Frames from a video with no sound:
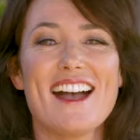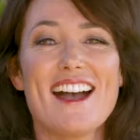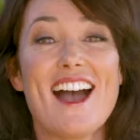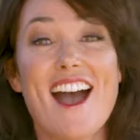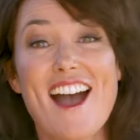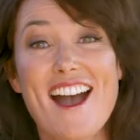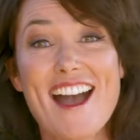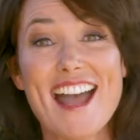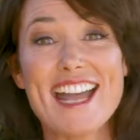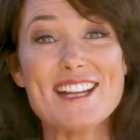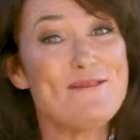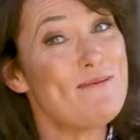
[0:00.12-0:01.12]

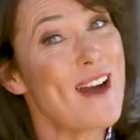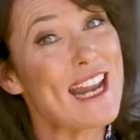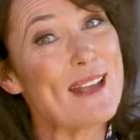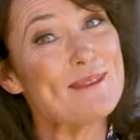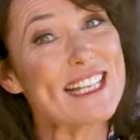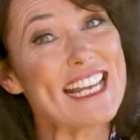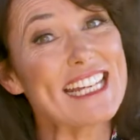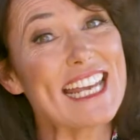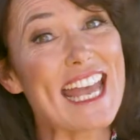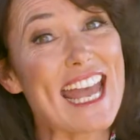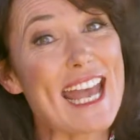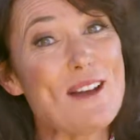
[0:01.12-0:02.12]
Hi, my name's Anna
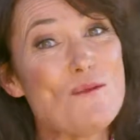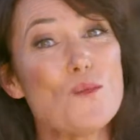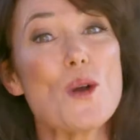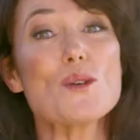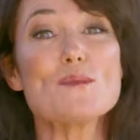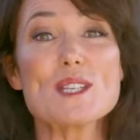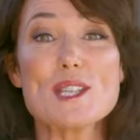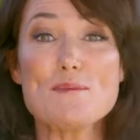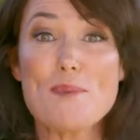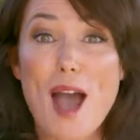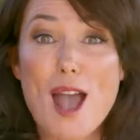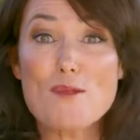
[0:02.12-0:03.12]
Gare. Welcome to the
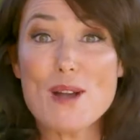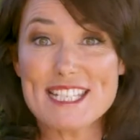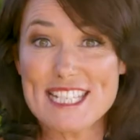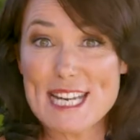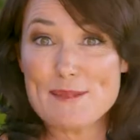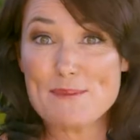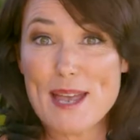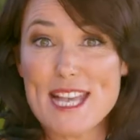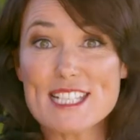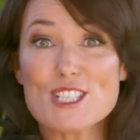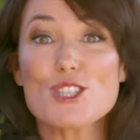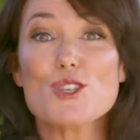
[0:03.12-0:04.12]
Buy West Eat
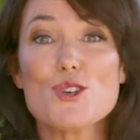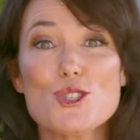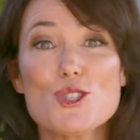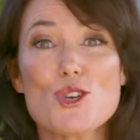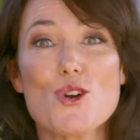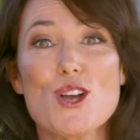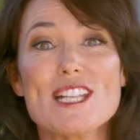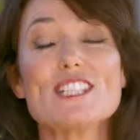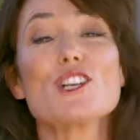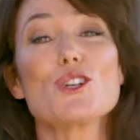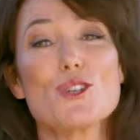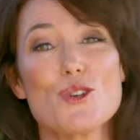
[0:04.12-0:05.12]
Best Good Choice
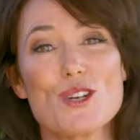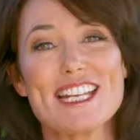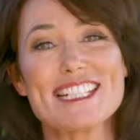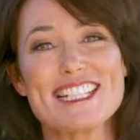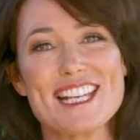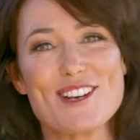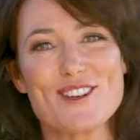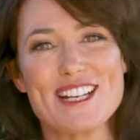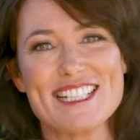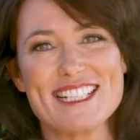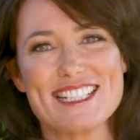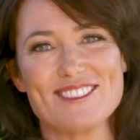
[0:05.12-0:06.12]
cooking series.